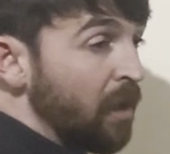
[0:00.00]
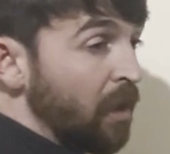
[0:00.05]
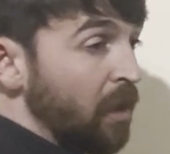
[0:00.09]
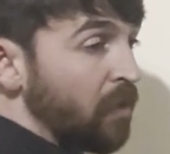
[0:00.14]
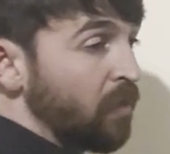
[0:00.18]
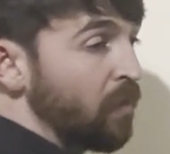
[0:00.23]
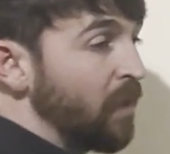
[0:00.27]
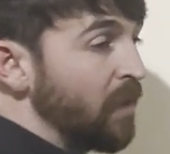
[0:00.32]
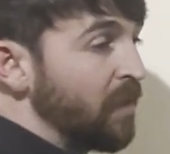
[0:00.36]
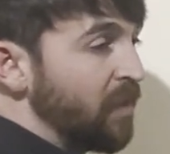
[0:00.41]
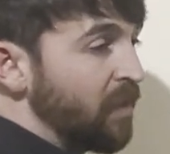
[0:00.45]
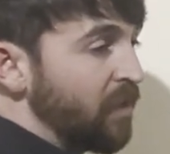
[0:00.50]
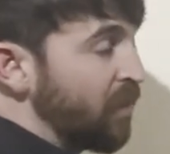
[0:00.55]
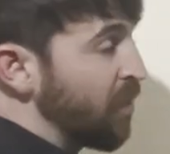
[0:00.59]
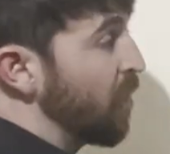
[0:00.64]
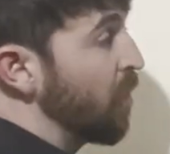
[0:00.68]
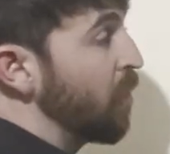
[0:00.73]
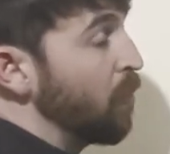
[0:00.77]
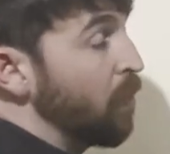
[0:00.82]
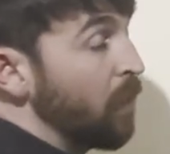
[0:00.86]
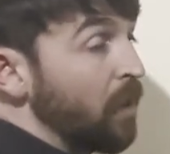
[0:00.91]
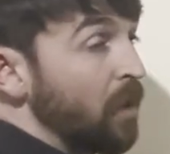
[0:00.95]

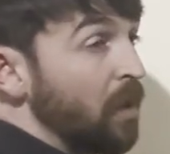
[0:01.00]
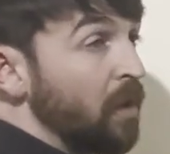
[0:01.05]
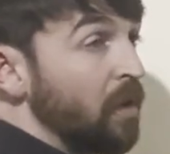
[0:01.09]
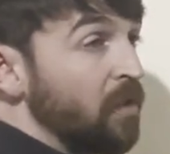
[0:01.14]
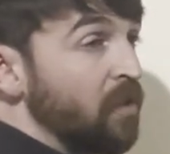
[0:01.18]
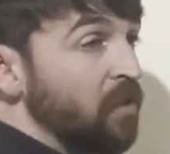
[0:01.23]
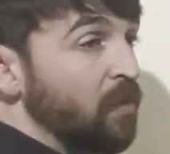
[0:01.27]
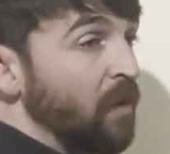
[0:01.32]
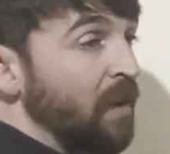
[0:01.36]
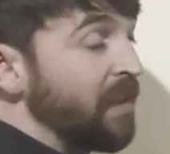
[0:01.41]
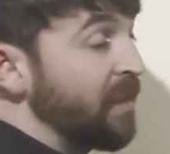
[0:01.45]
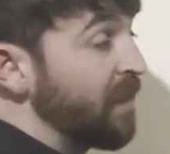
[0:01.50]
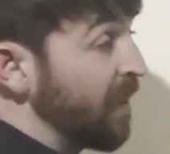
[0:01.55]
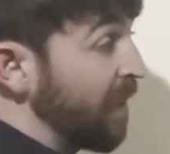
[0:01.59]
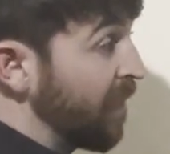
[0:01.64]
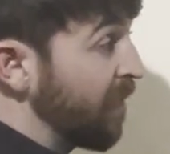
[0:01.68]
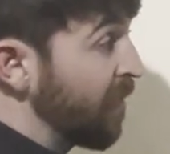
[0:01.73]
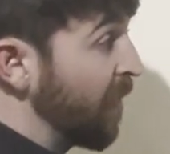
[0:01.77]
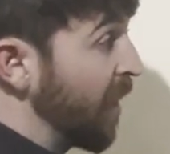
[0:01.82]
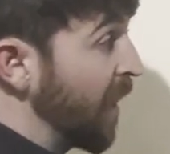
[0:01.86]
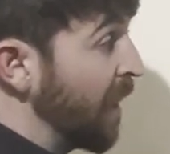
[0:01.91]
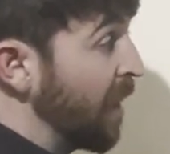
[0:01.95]
22,
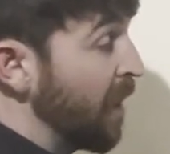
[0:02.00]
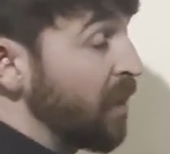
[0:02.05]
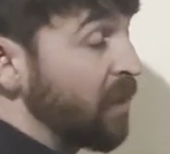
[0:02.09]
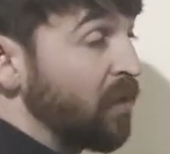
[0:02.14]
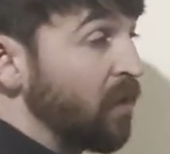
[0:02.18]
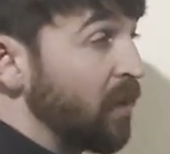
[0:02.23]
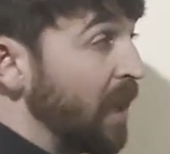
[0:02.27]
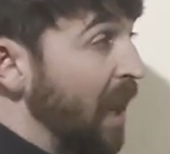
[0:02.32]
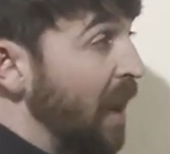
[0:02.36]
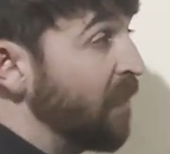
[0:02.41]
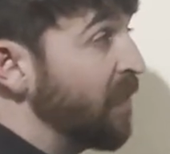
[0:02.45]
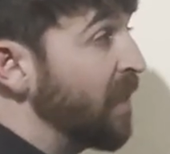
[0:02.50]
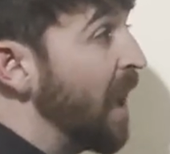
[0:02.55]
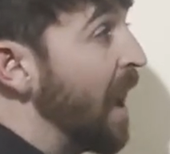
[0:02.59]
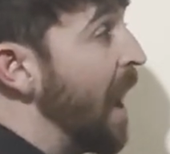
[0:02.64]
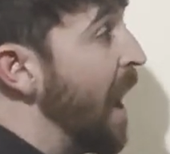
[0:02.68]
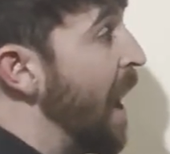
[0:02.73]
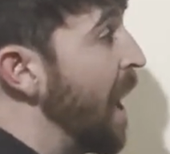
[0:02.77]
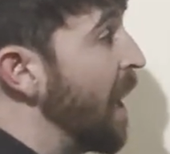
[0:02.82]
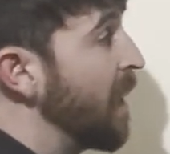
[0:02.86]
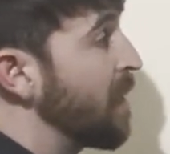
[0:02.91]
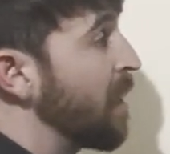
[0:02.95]
23. So I'd have to
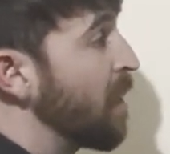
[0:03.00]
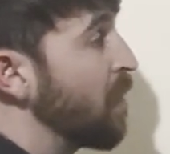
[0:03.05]
add